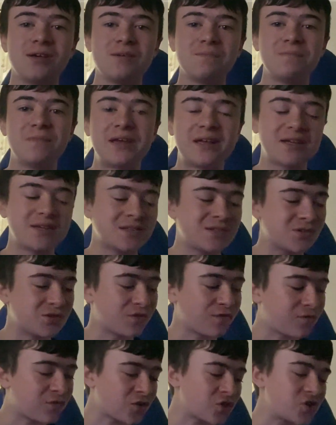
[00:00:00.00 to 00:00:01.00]
make it such a
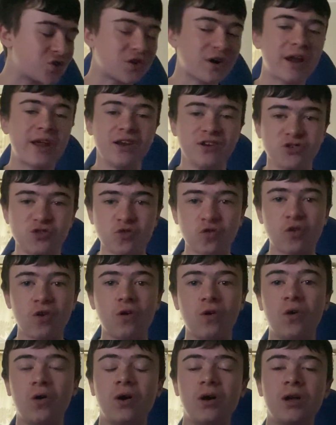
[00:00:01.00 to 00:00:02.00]
frustrating
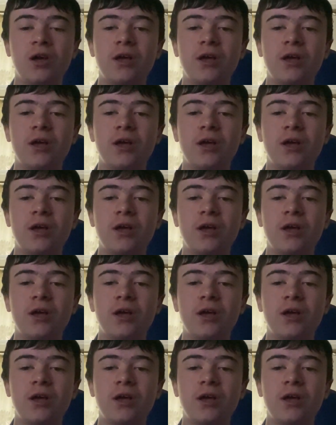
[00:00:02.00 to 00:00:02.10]
draw.